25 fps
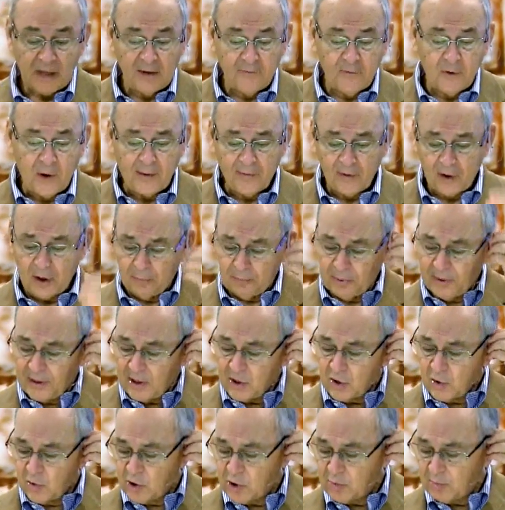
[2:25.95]
If you have a
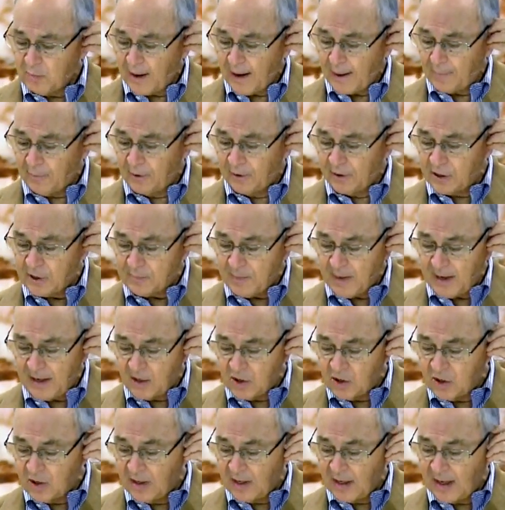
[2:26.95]
complete Jewish Bible, it's
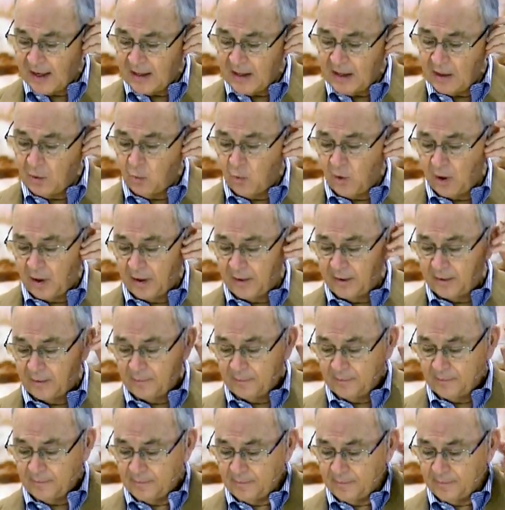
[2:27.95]
page 91.